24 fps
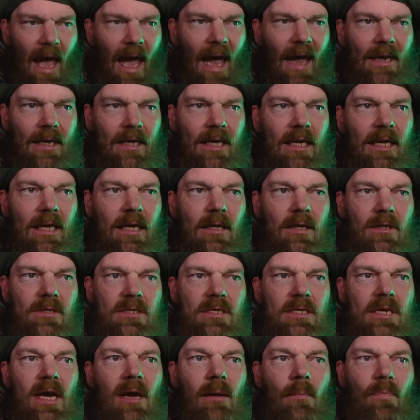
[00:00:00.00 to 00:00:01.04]
And he
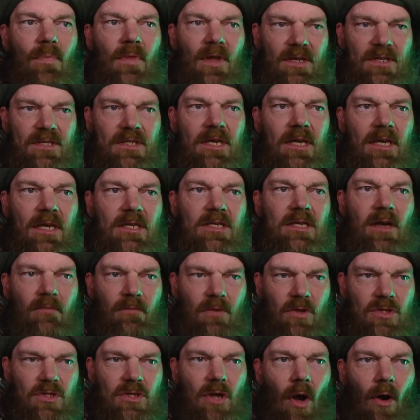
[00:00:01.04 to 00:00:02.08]
condemned the cities
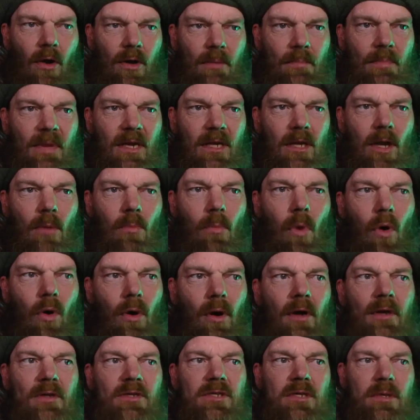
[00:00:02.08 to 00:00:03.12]
of Sodom and
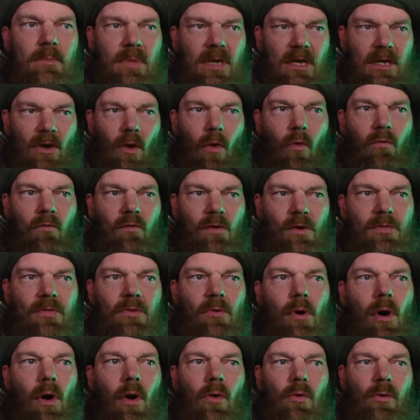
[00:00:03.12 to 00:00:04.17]
Gomorrah to be
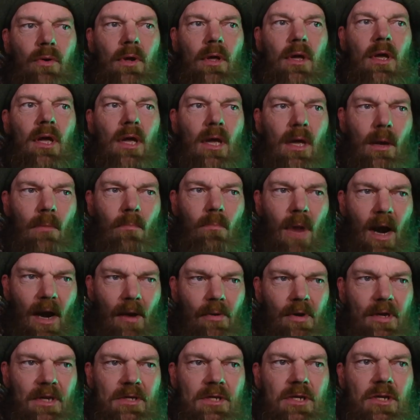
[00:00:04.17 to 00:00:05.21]
overthrown by
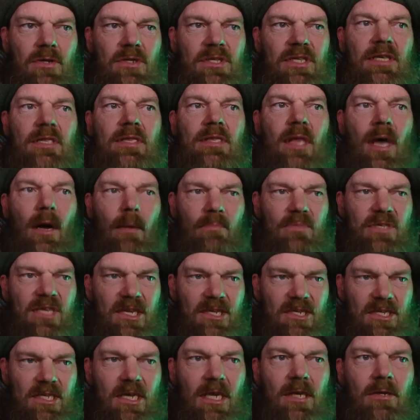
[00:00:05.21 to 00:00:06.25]
reducing them
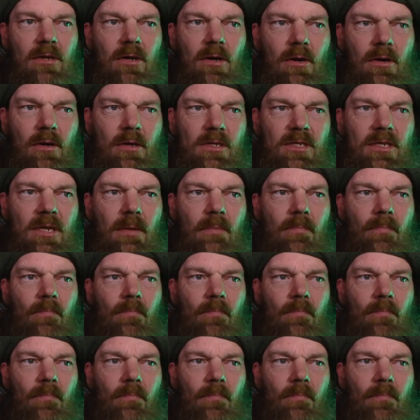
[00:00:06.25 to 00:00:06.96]
to cinders,